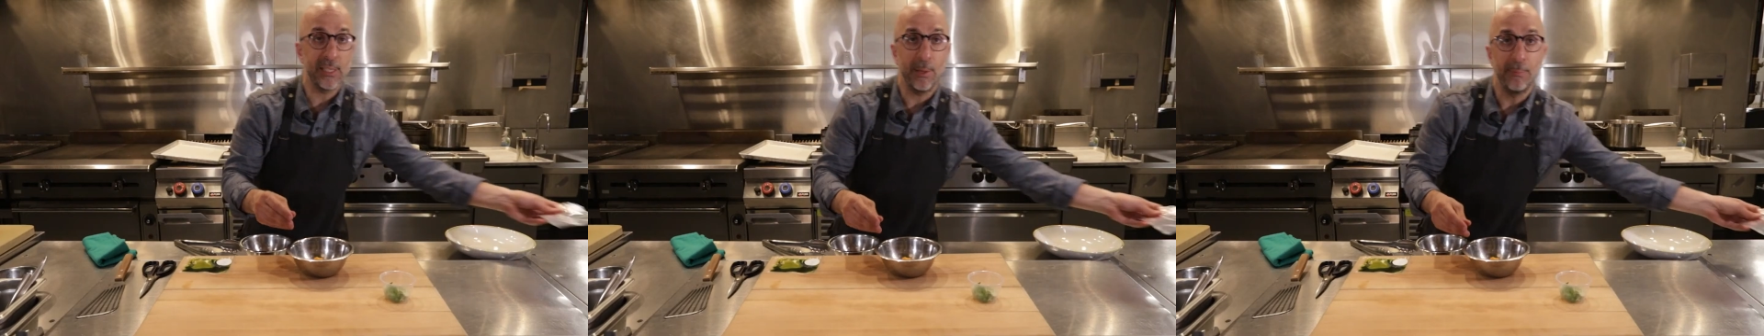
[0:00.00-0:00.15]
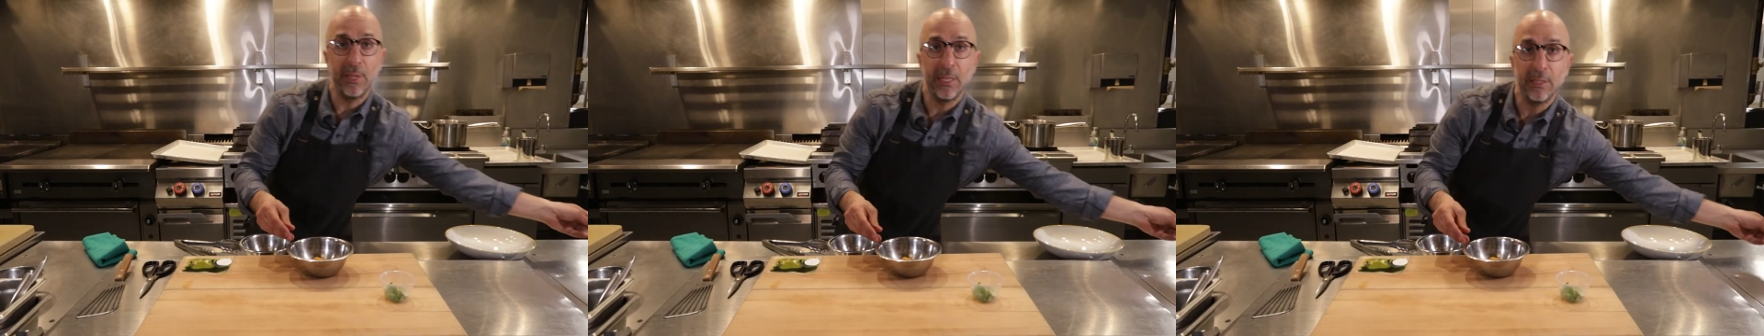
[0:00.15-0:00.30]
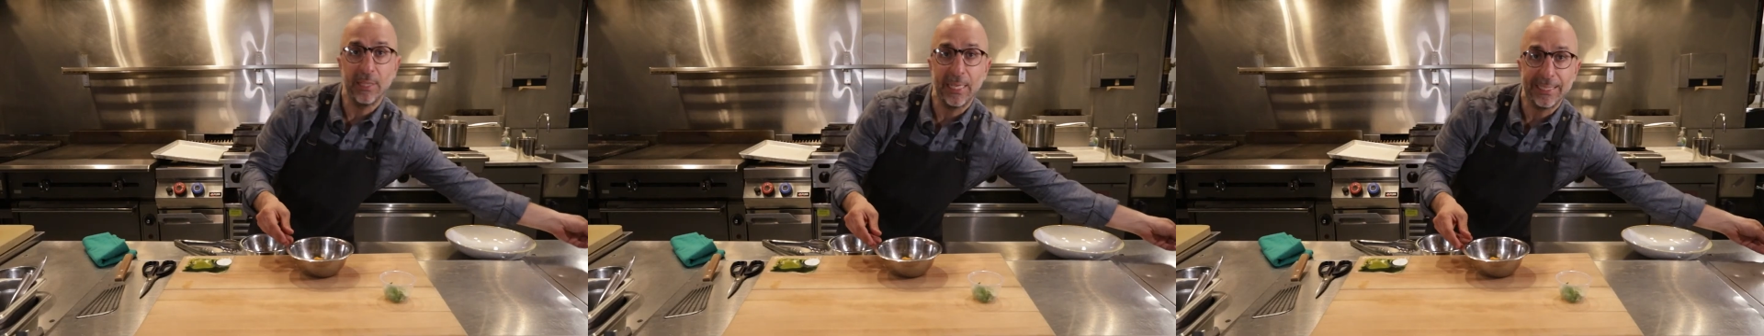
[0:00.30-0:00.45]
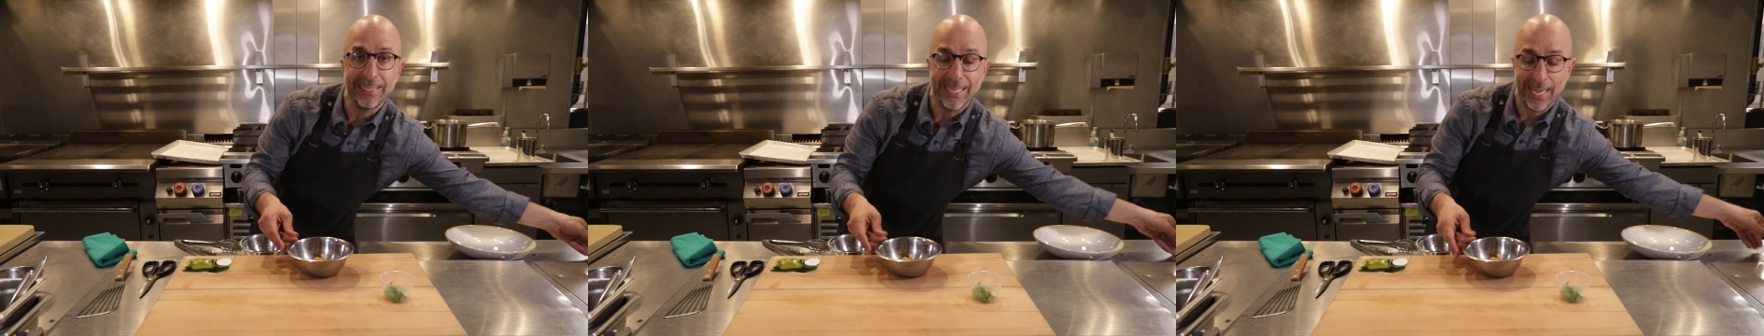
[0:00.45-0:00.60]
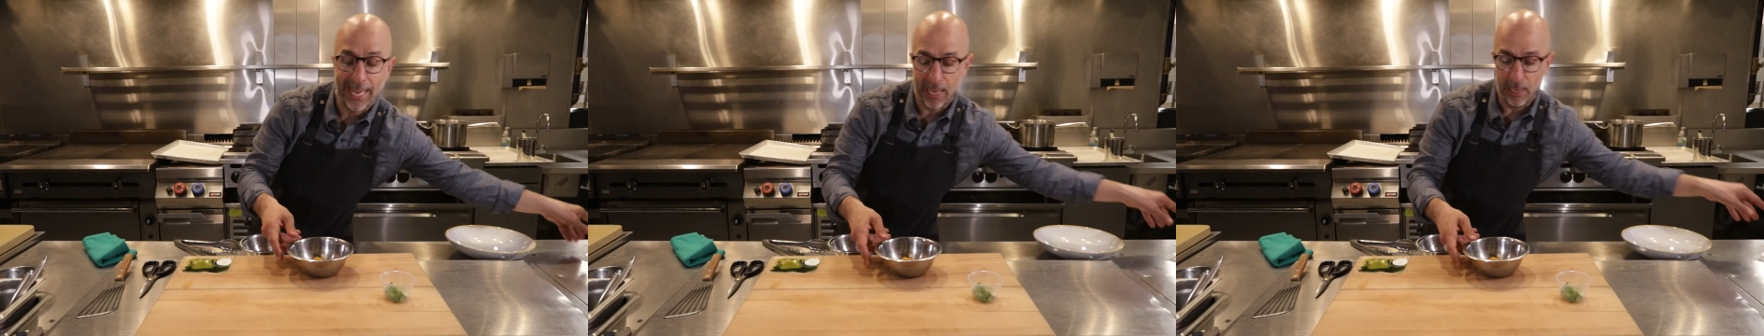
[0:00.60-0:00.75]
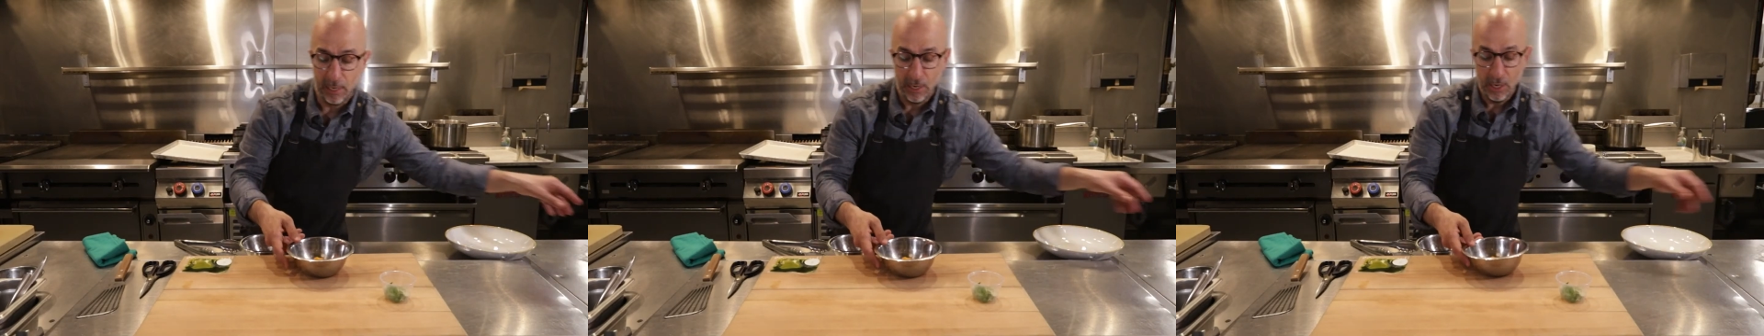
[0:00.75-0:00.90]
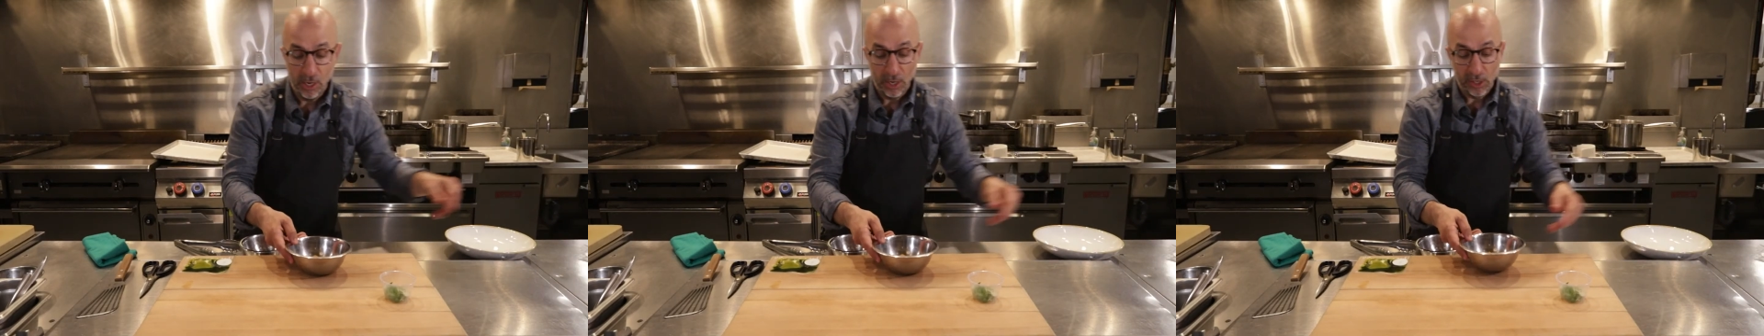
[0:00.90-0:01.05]
something like
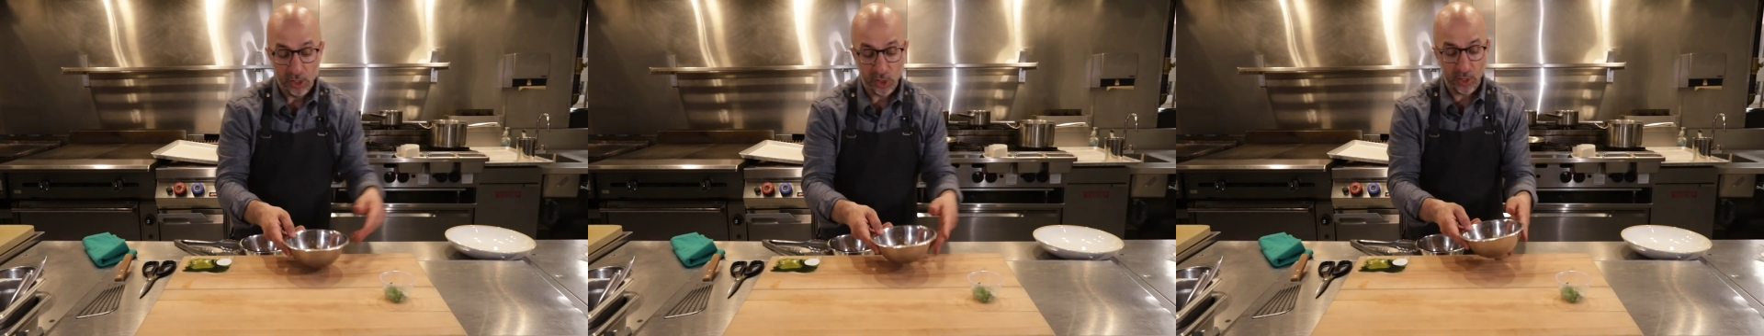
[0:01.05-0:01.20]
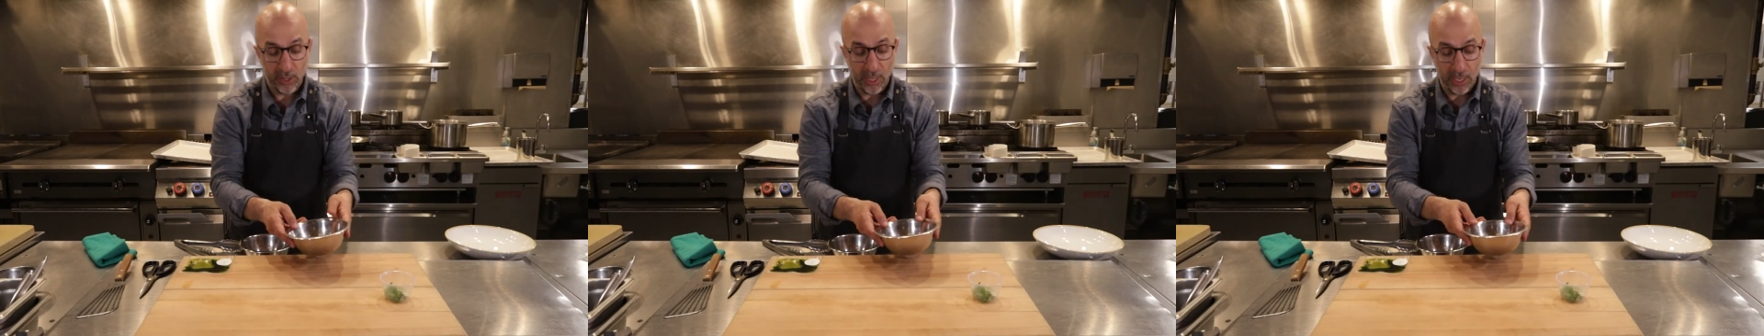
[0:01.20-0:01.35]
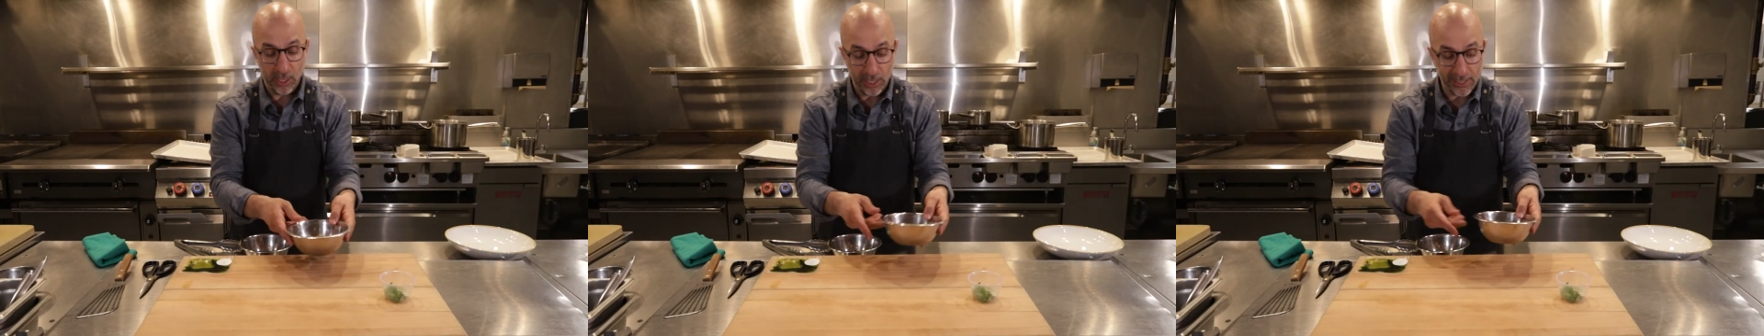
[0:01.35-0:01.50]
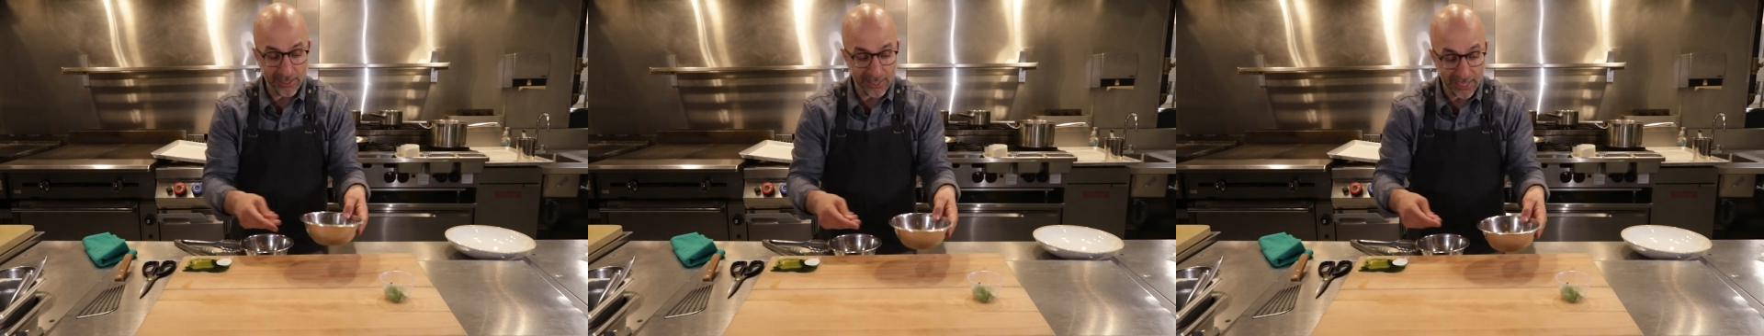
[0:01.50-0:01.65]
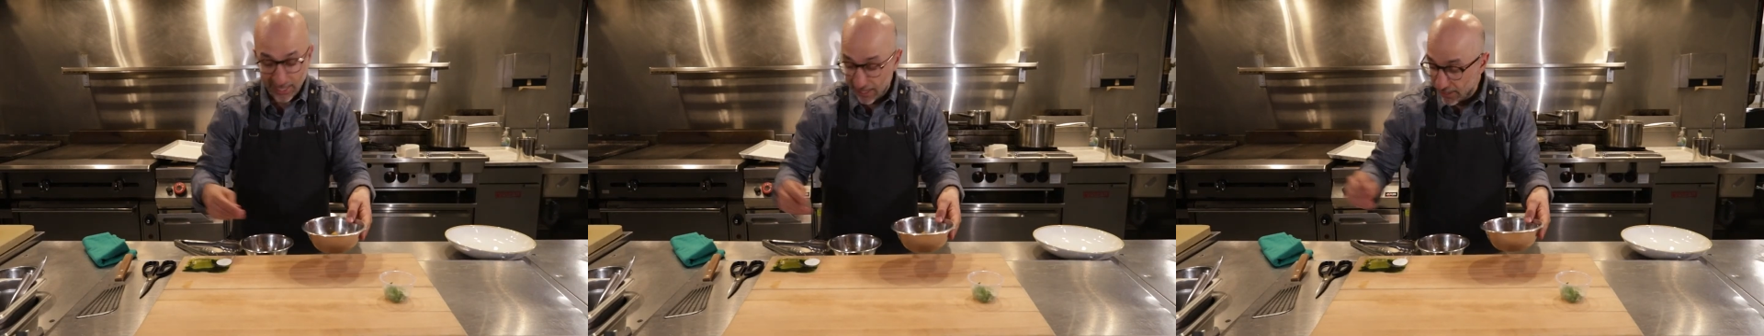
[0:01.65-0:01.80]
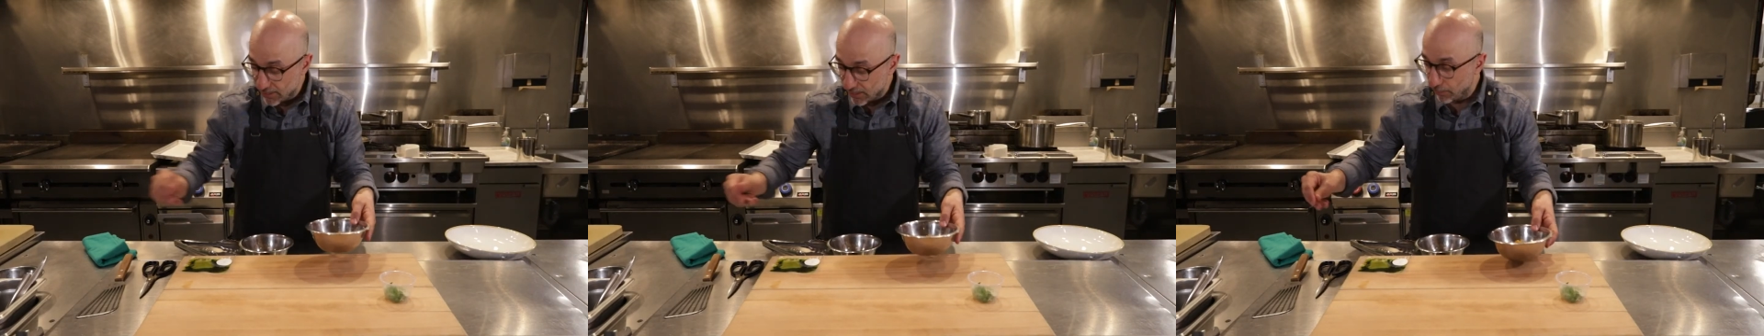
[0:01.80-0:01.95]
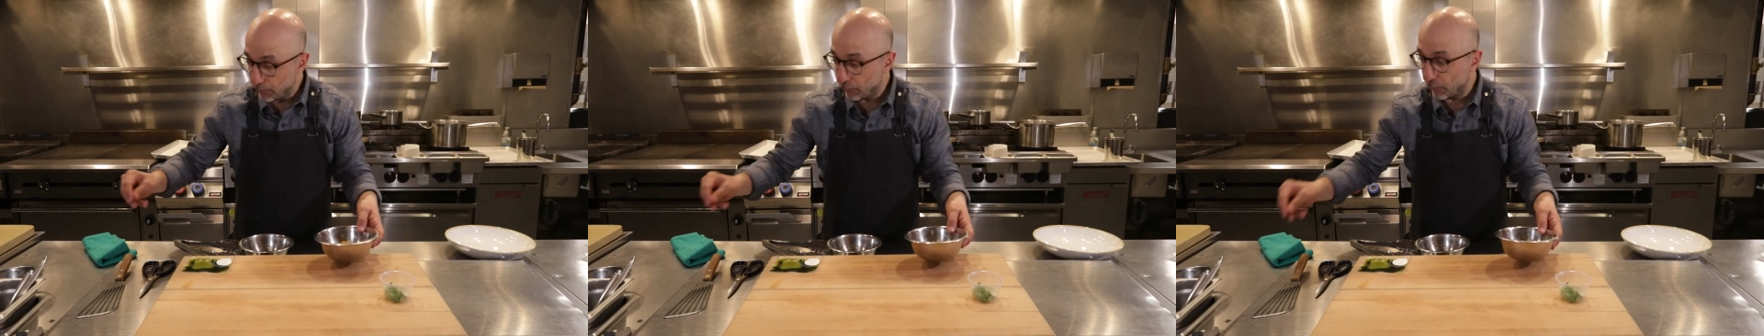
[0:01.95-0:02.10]
that, so that it's
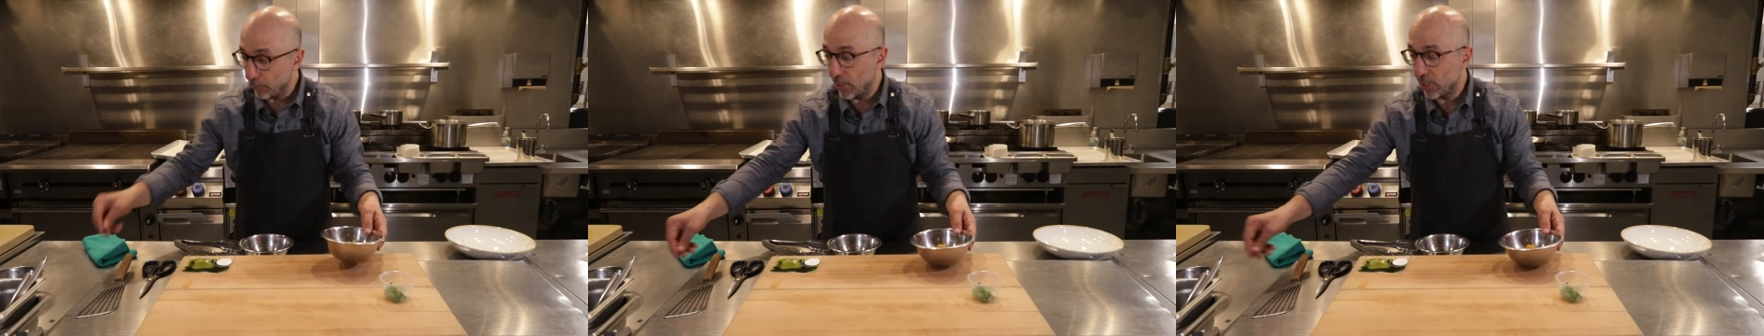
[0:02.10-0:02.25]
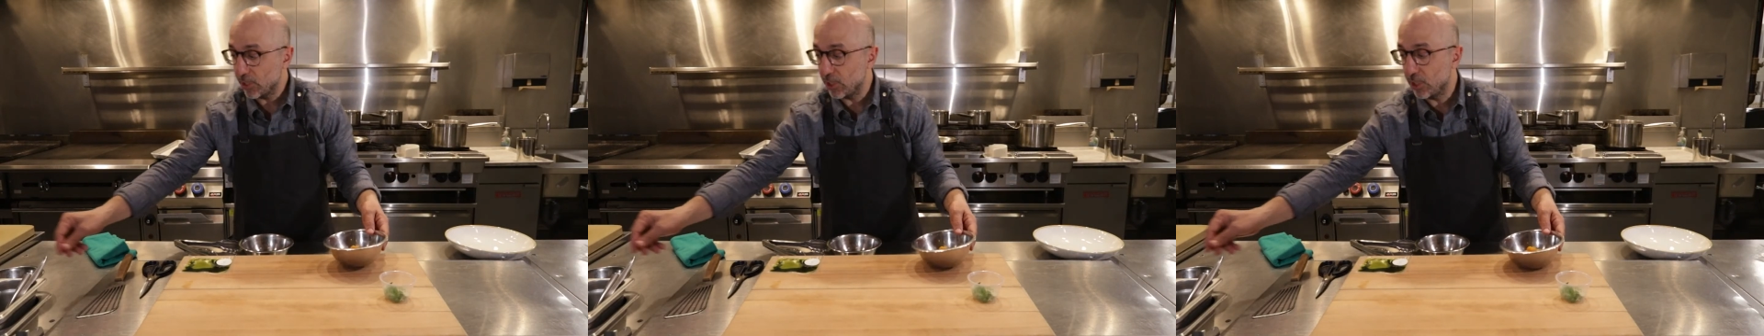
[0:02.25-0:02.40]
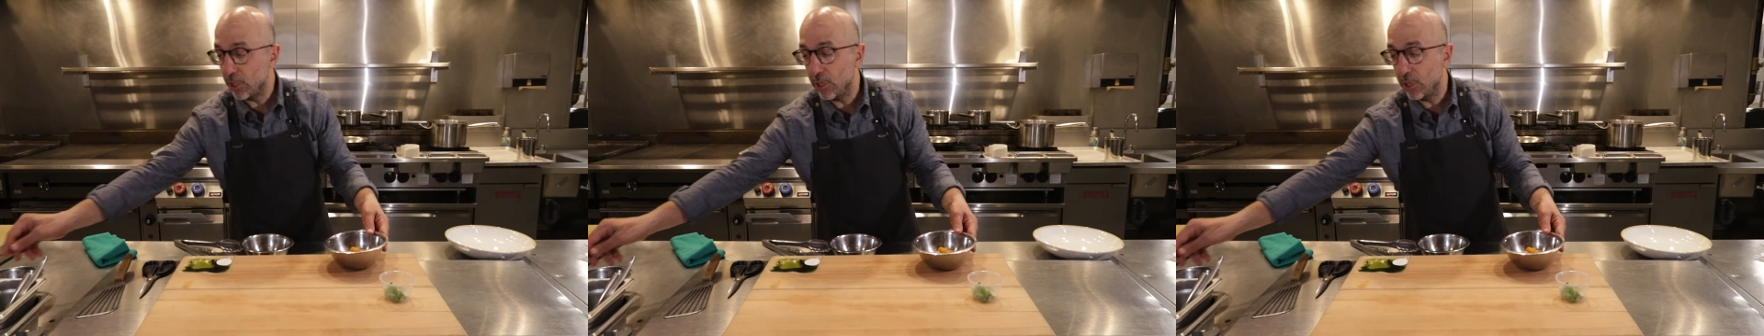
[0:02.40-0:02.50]
easy for us